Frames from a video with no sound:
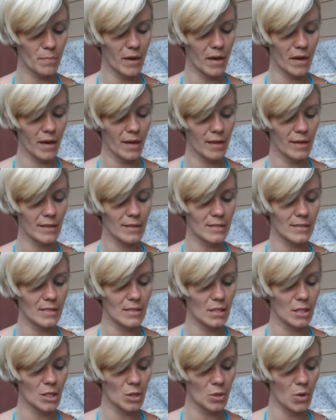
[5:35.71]

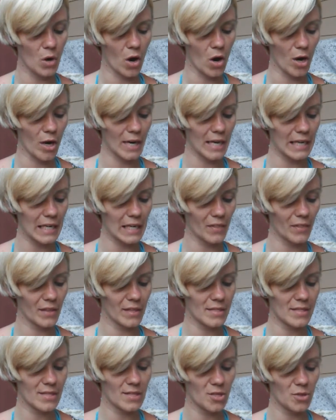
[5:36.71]
but you are getting
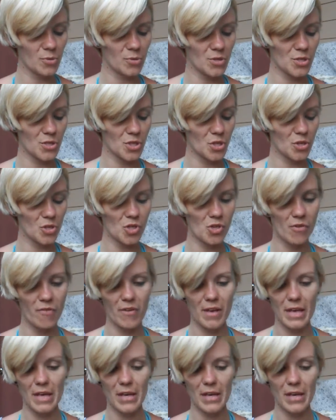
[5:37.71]
this new surge of